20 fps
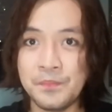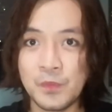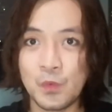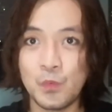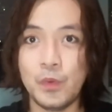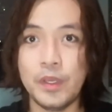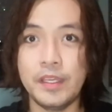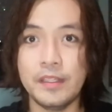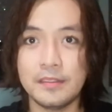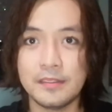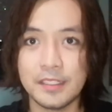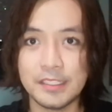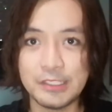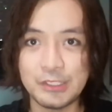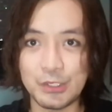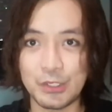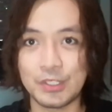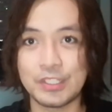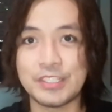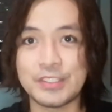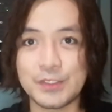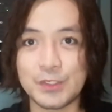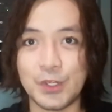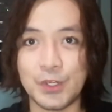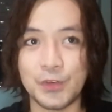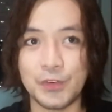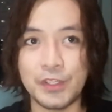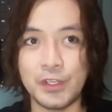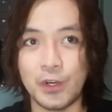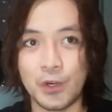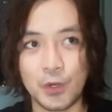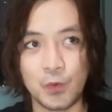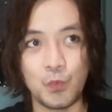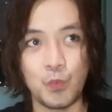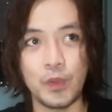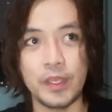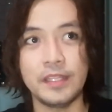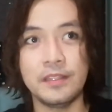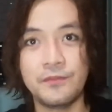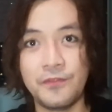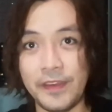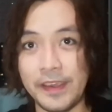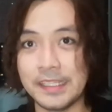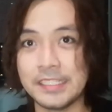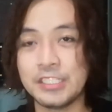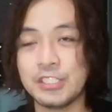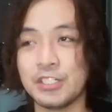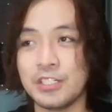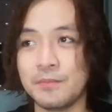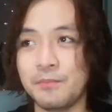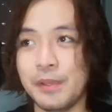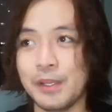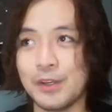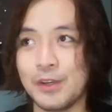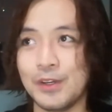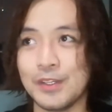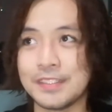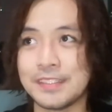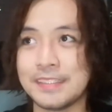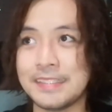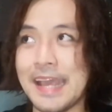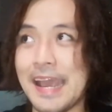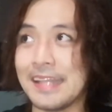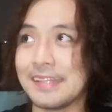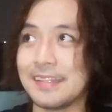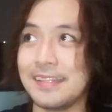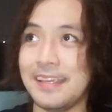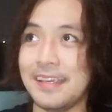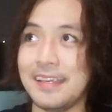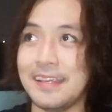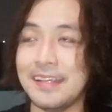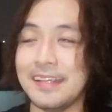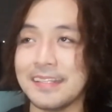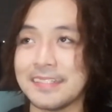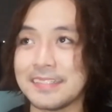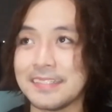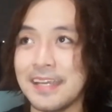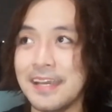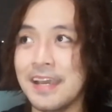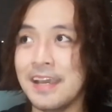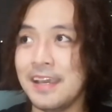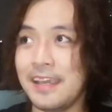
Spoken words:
with the short story or with fiction because that is